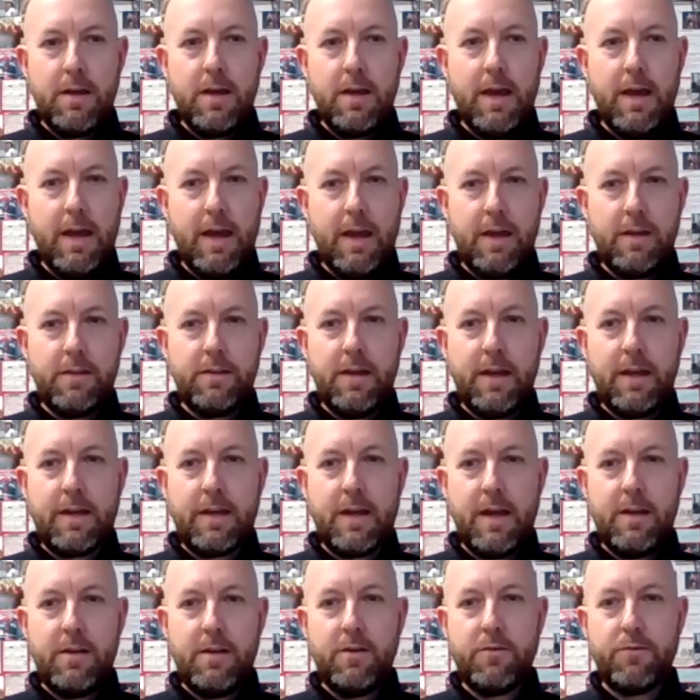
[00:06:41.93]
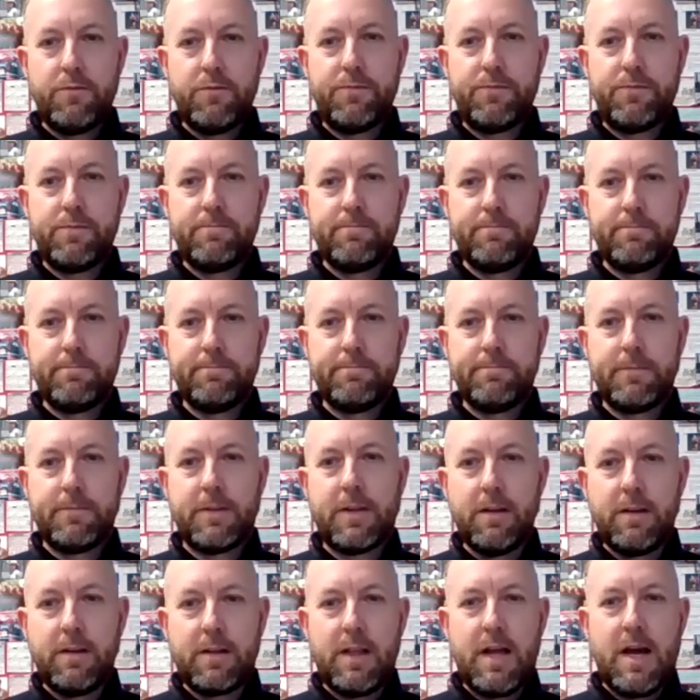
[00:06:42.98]
and they kind of
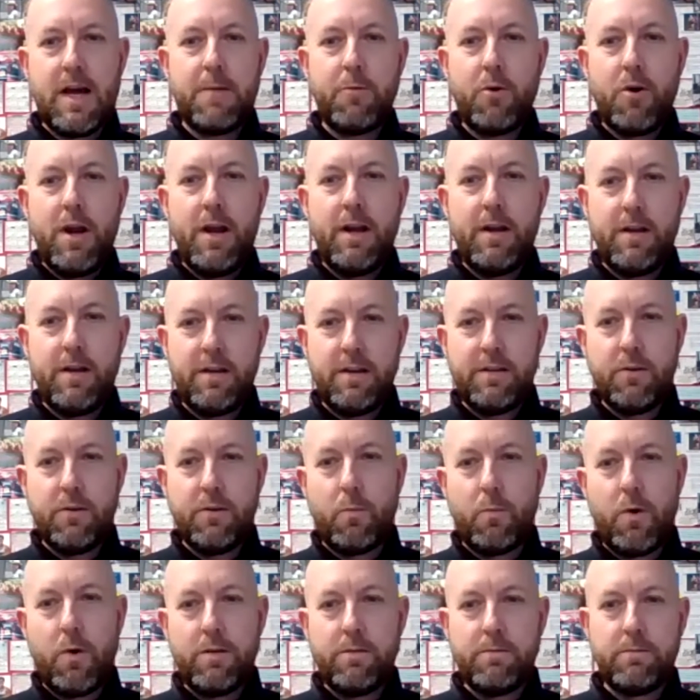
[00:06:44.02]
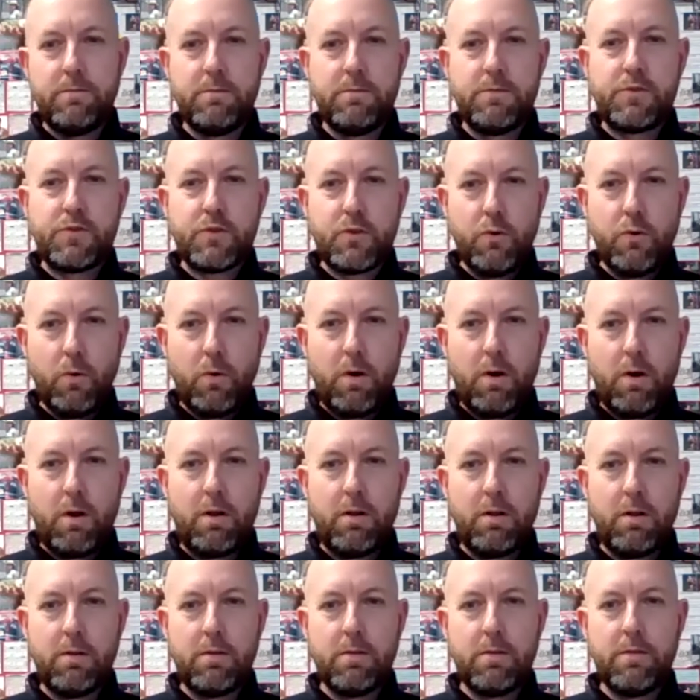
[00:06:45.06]
conglomerated into one
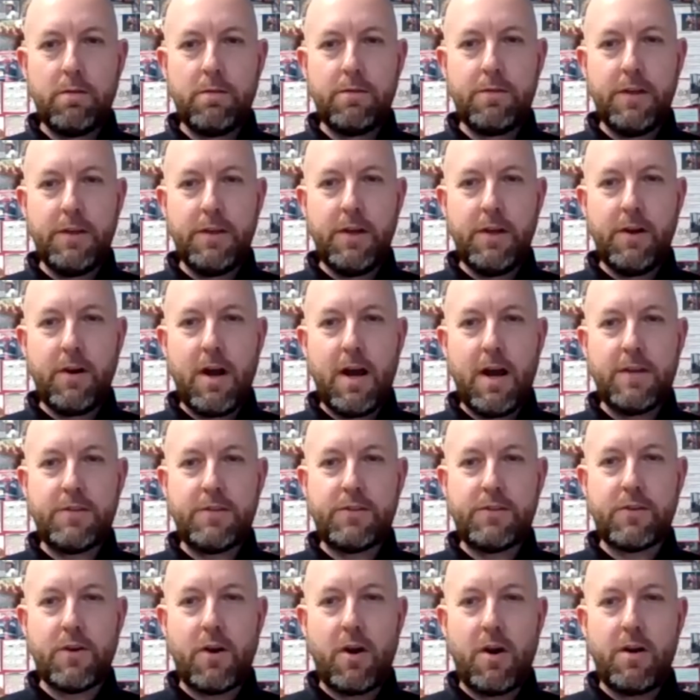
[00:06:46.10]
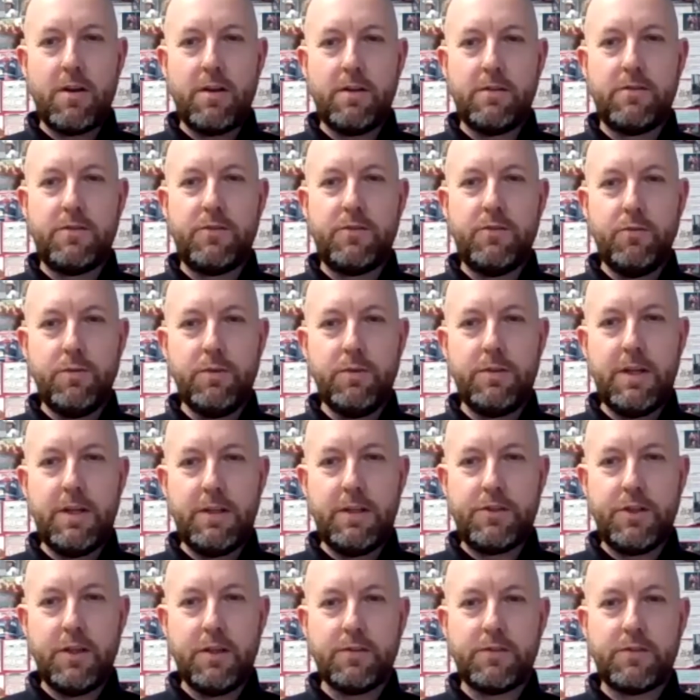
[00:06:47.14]
school the year I started student
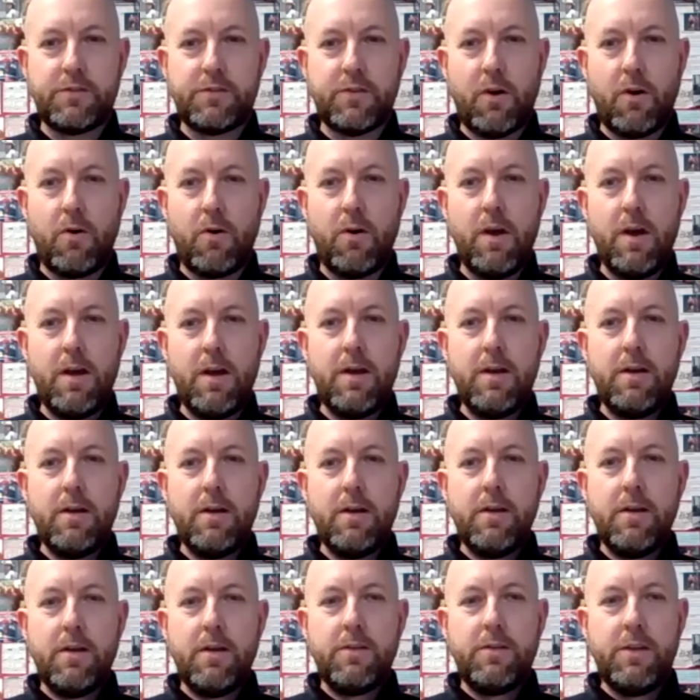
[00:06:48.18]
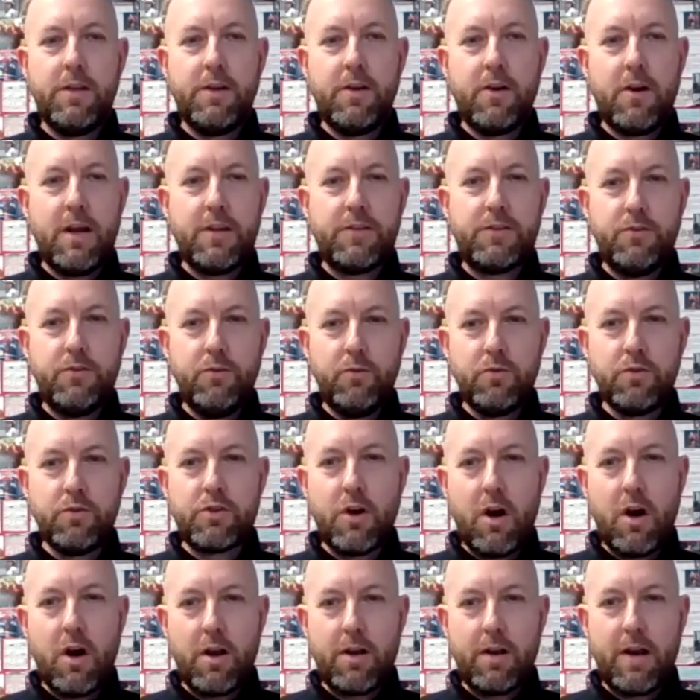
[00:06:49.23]
teaching. So the year I student
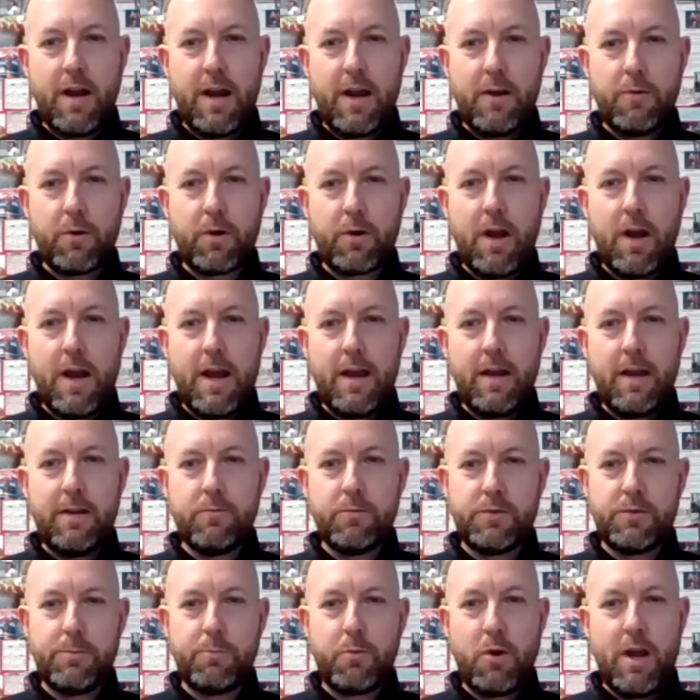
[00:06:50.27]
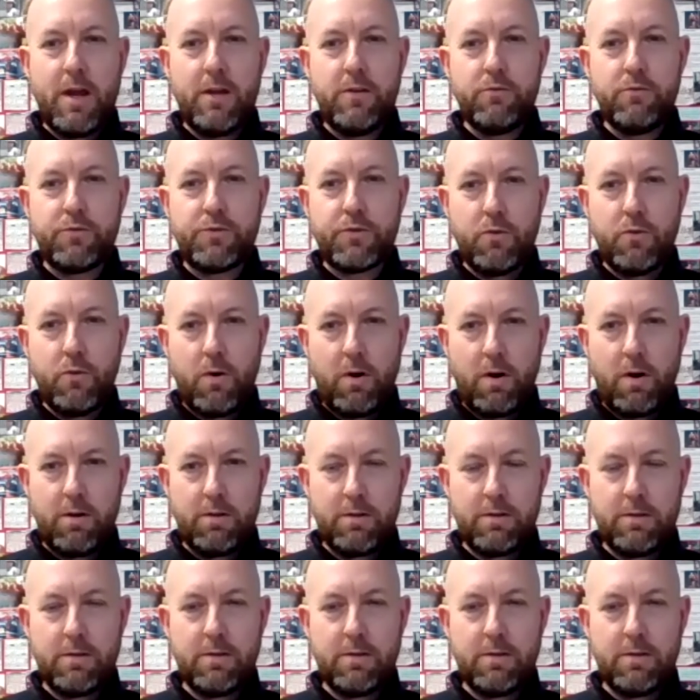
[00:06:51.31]
taught at Iowa Grant, it was a brand new school.